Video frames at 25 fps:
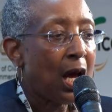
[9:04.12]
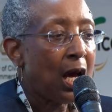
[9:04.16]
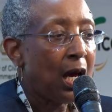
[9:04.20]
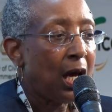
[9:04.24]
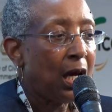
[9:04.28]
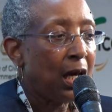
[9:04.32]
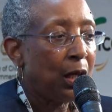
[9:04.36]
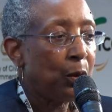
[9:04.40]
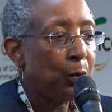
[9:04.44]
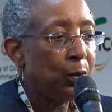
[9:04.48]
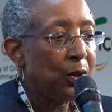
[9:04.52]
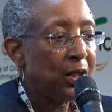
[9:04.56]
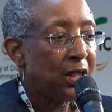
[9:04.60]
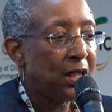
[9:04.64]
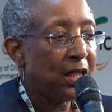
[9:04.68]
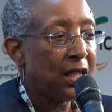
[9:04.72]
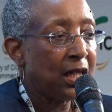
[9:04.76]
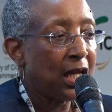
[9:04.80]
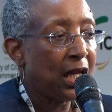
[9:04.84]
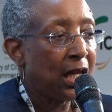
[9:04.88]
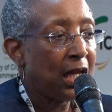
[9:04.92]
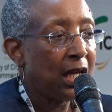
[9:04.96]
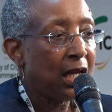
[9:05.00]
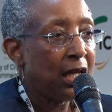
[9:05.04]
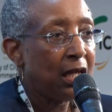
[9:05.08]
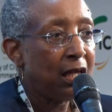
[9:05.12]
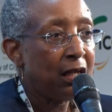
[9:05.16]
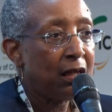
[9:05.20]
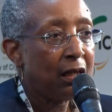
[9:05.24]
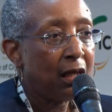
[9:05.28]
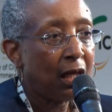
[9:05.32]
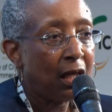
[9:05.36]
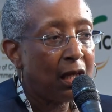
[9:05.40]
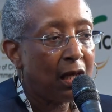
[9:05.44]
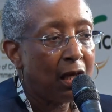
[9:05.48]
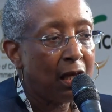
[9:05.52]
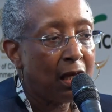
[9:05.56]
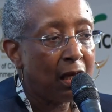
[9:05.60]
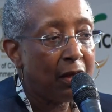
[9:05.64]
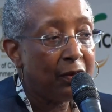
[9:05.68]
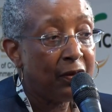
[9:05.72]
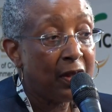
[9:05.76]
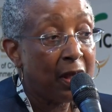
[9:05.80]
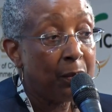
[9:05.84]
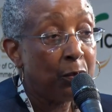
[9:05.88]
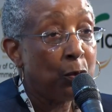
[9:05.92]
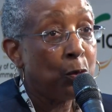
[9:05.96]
I would say that